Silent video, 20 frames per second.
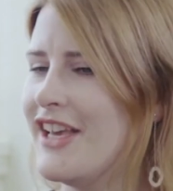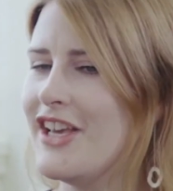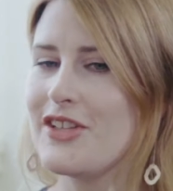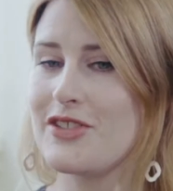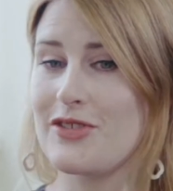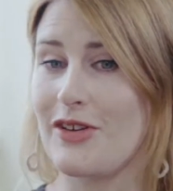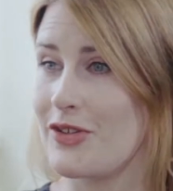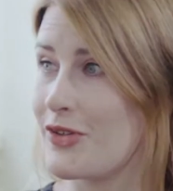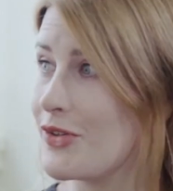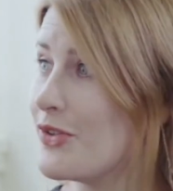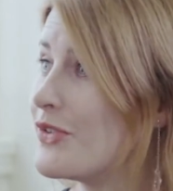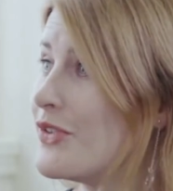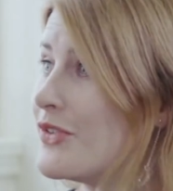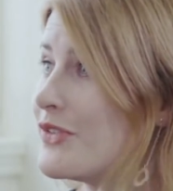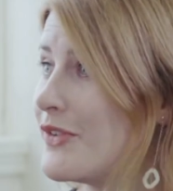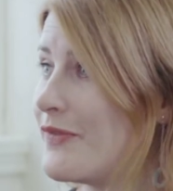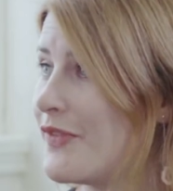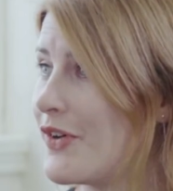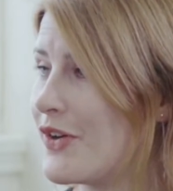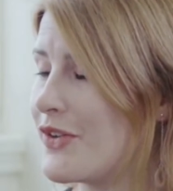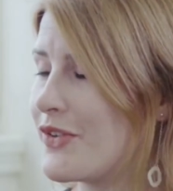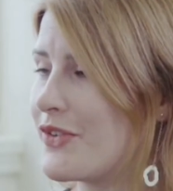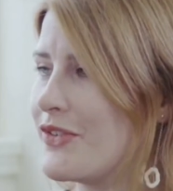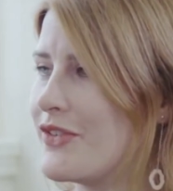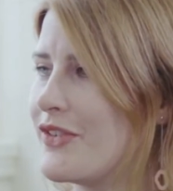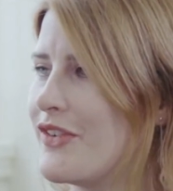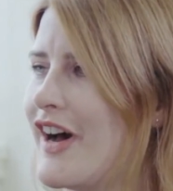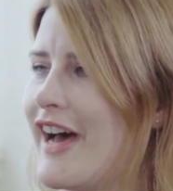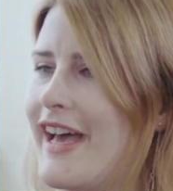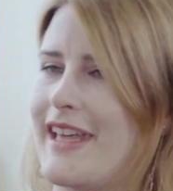So I Googled the
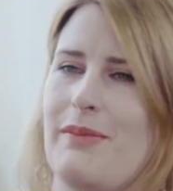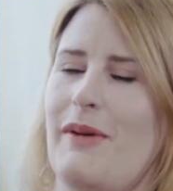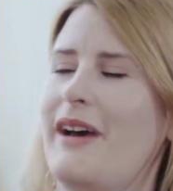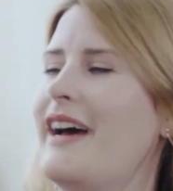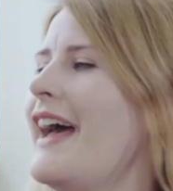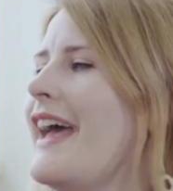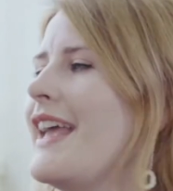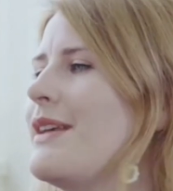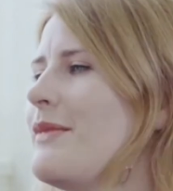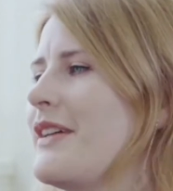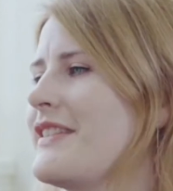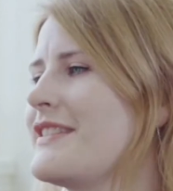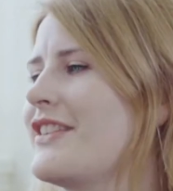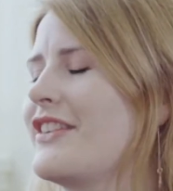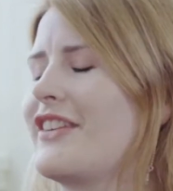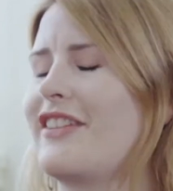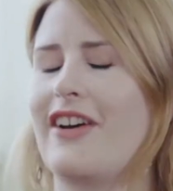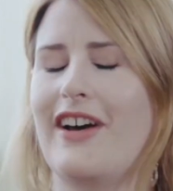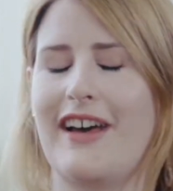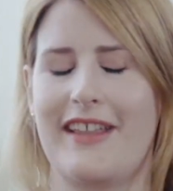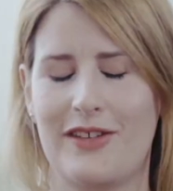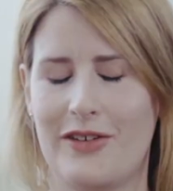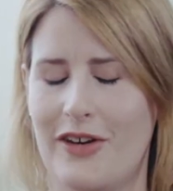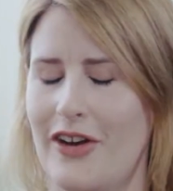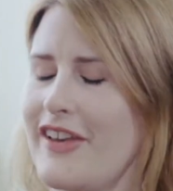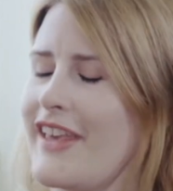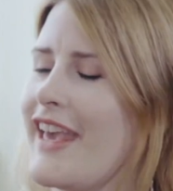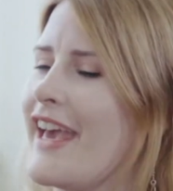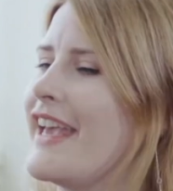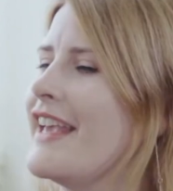Vogel. I had about 8 months. I thought,
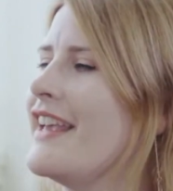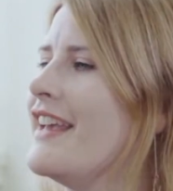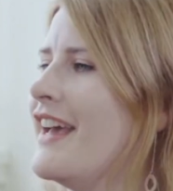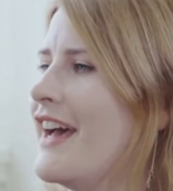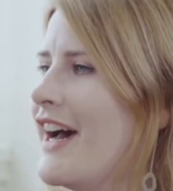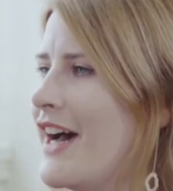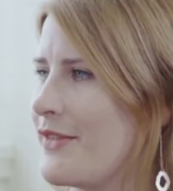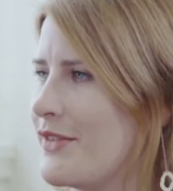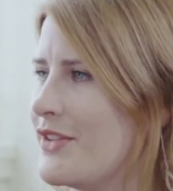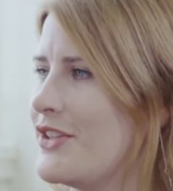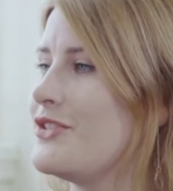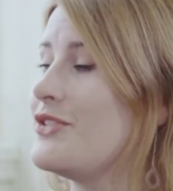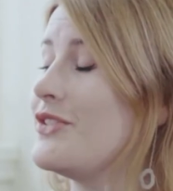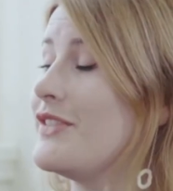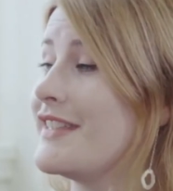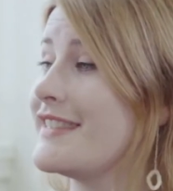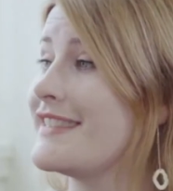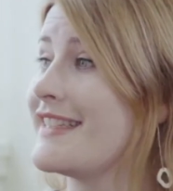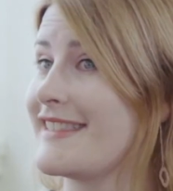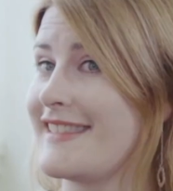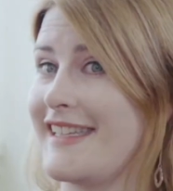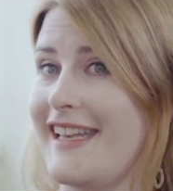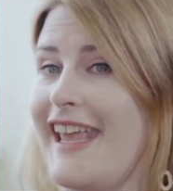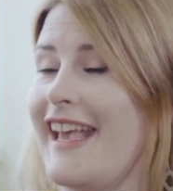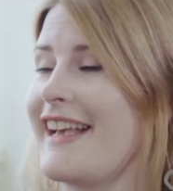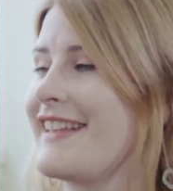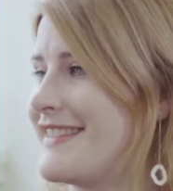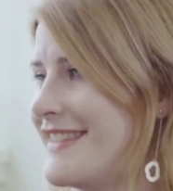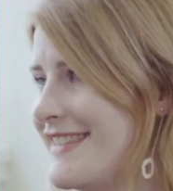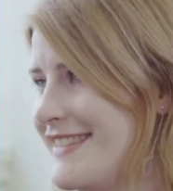okay, I'm going to do this as an
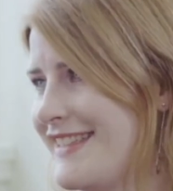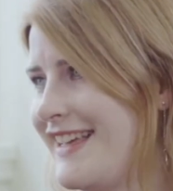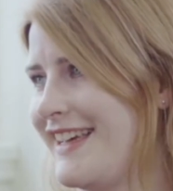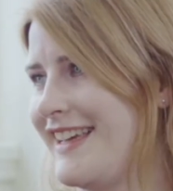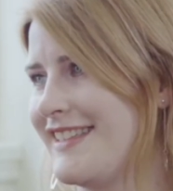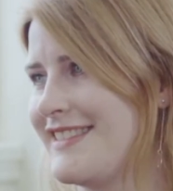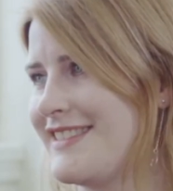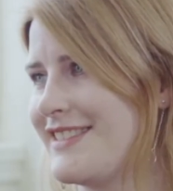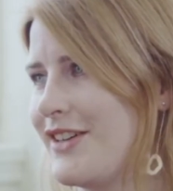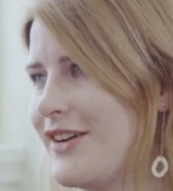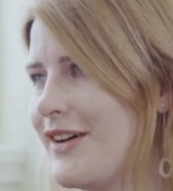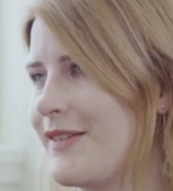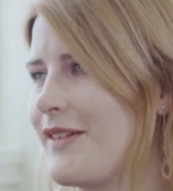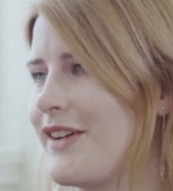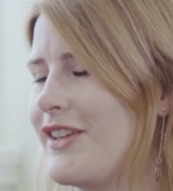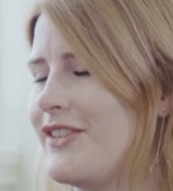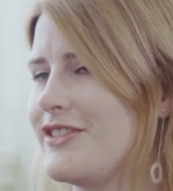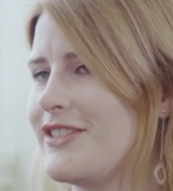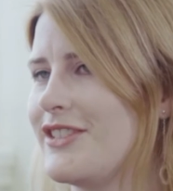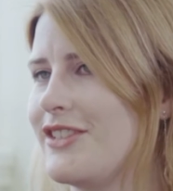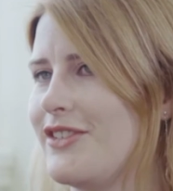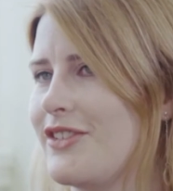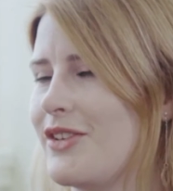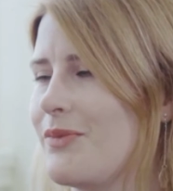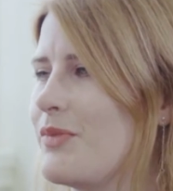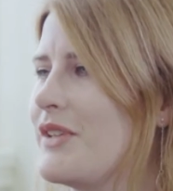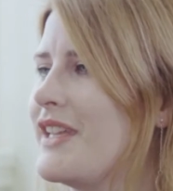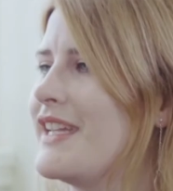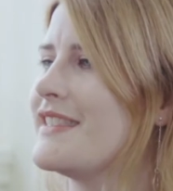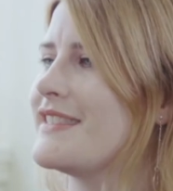exercise. So I'm going to
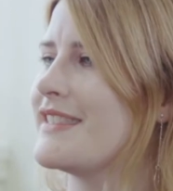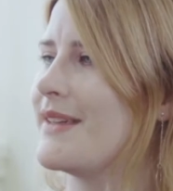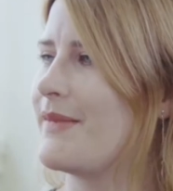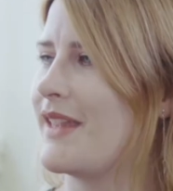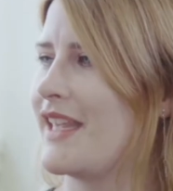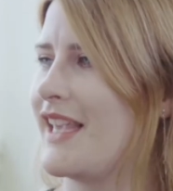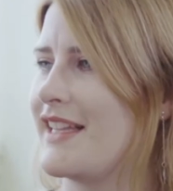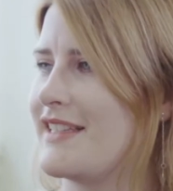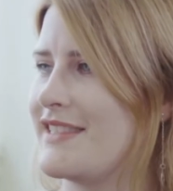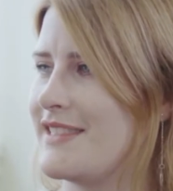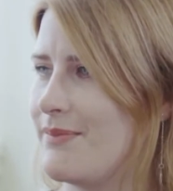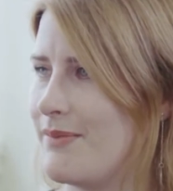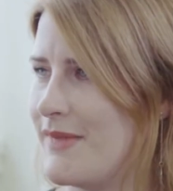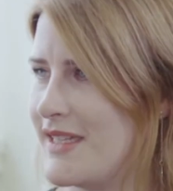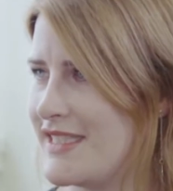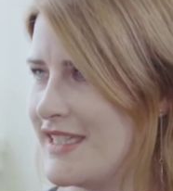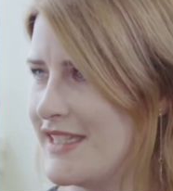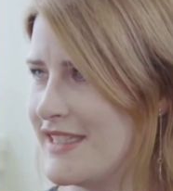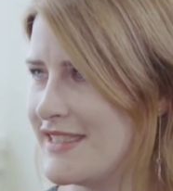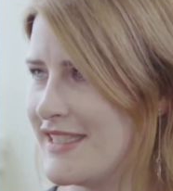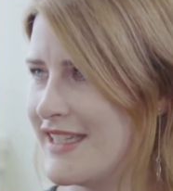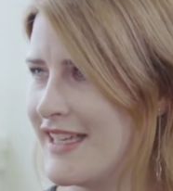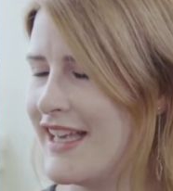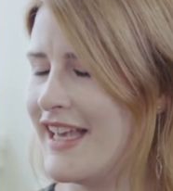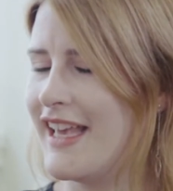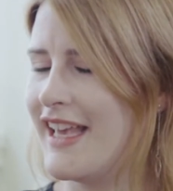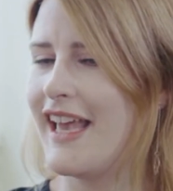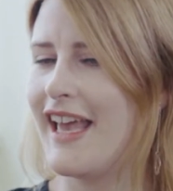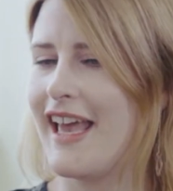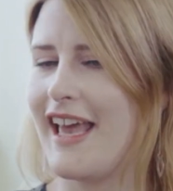complete something and submit it
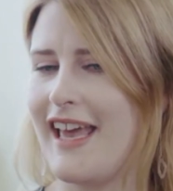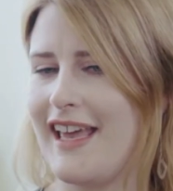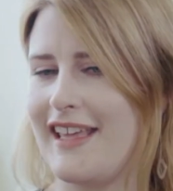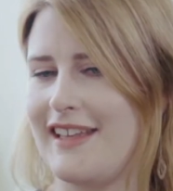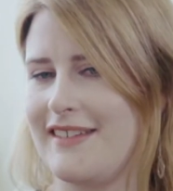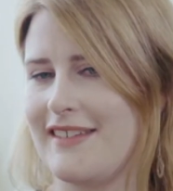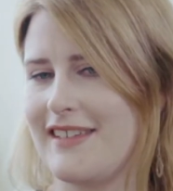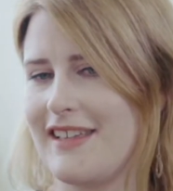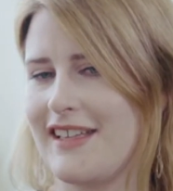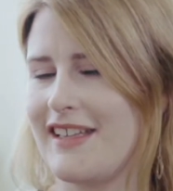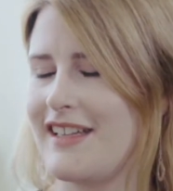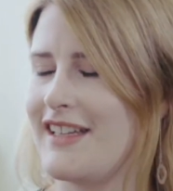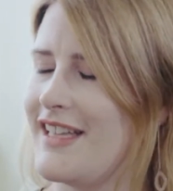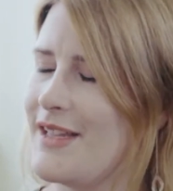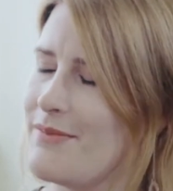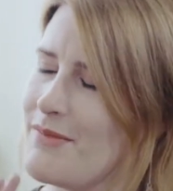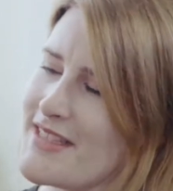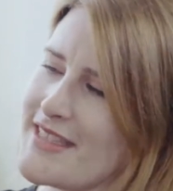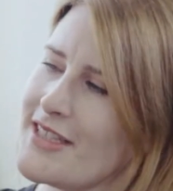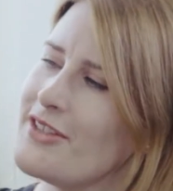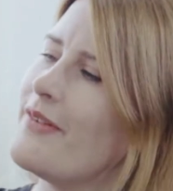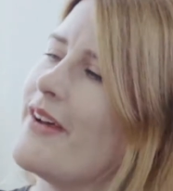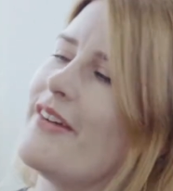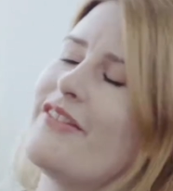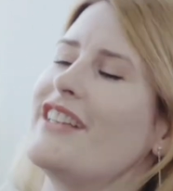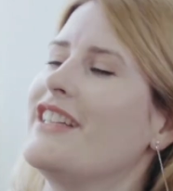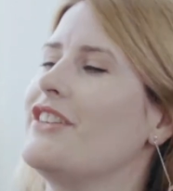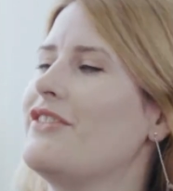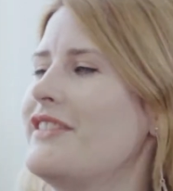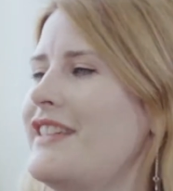and let myself have
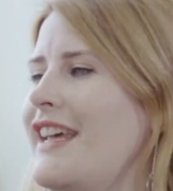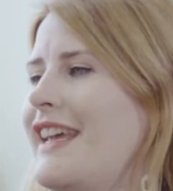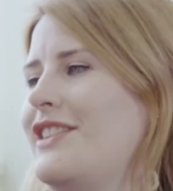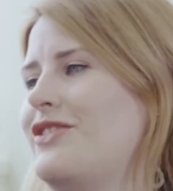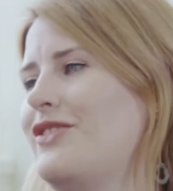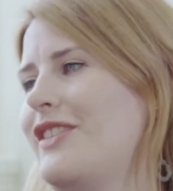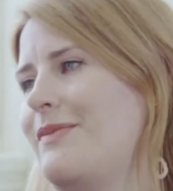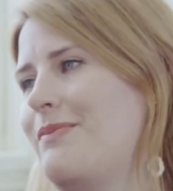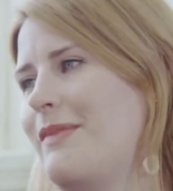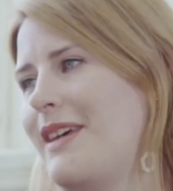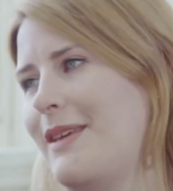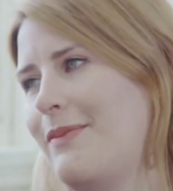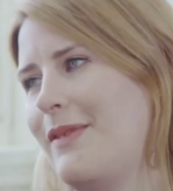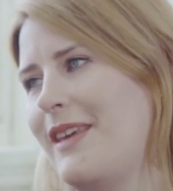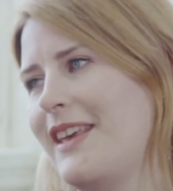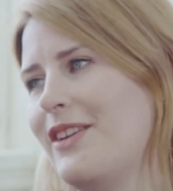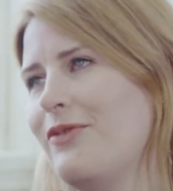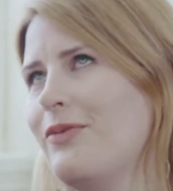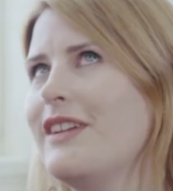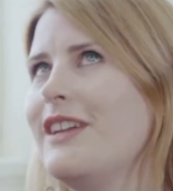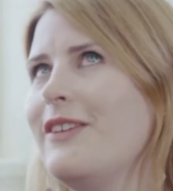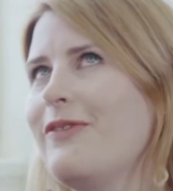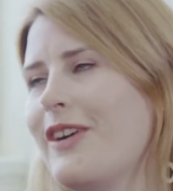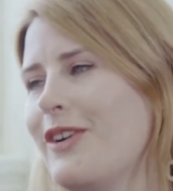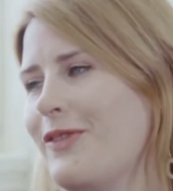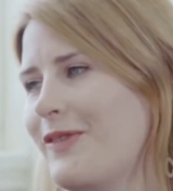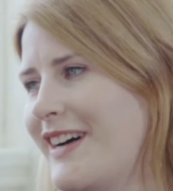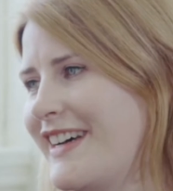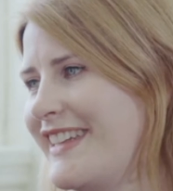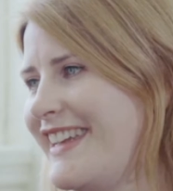a little daydream maybe. What if
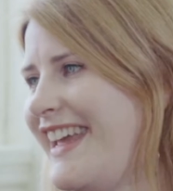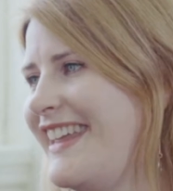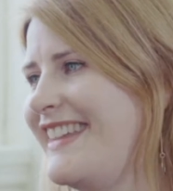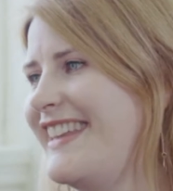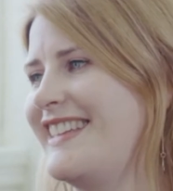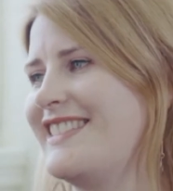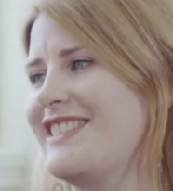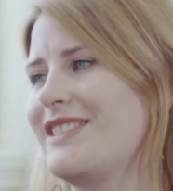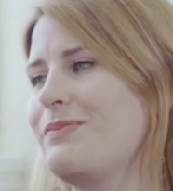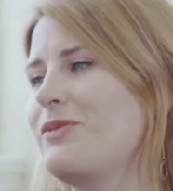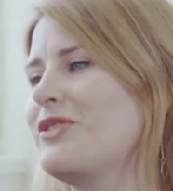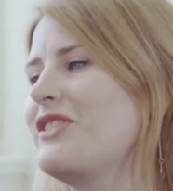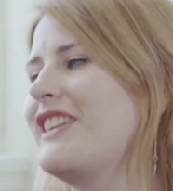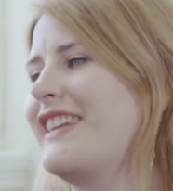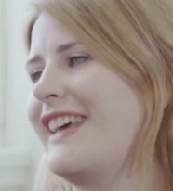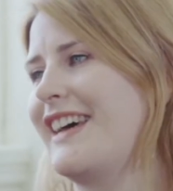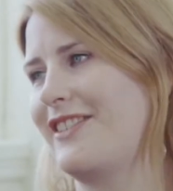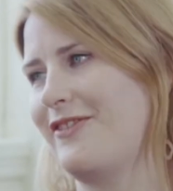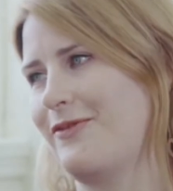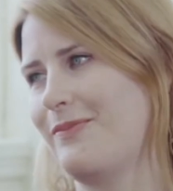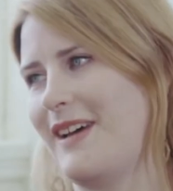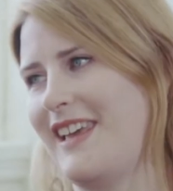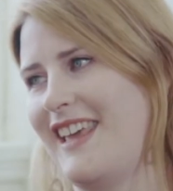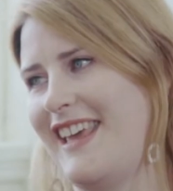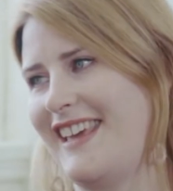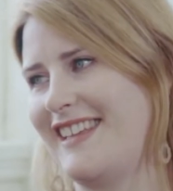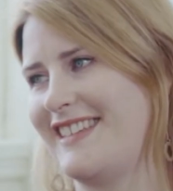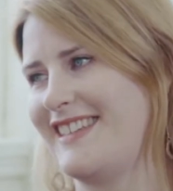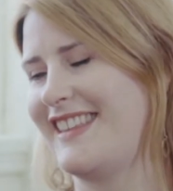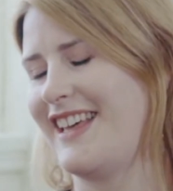I won? And then just put it out of my
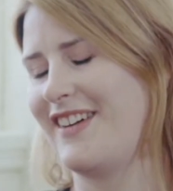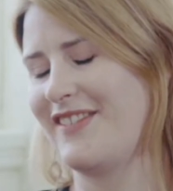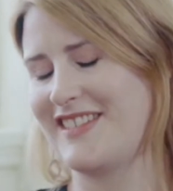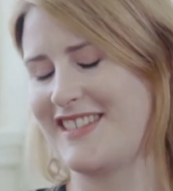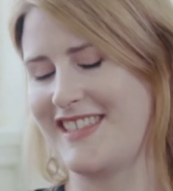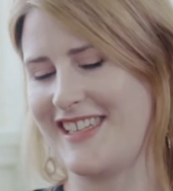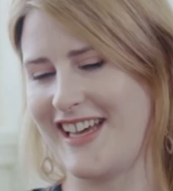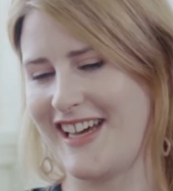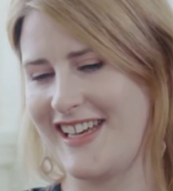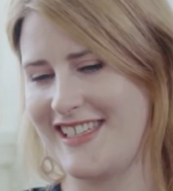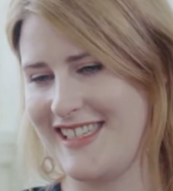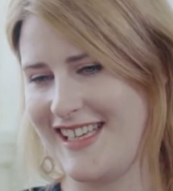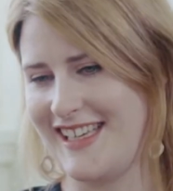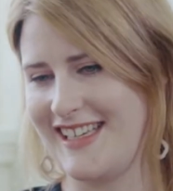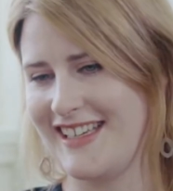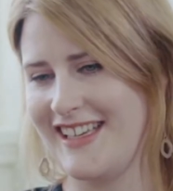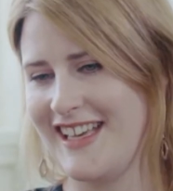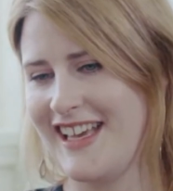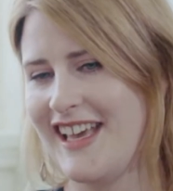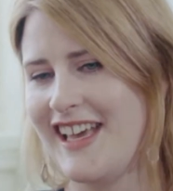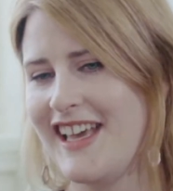head. That was the idea.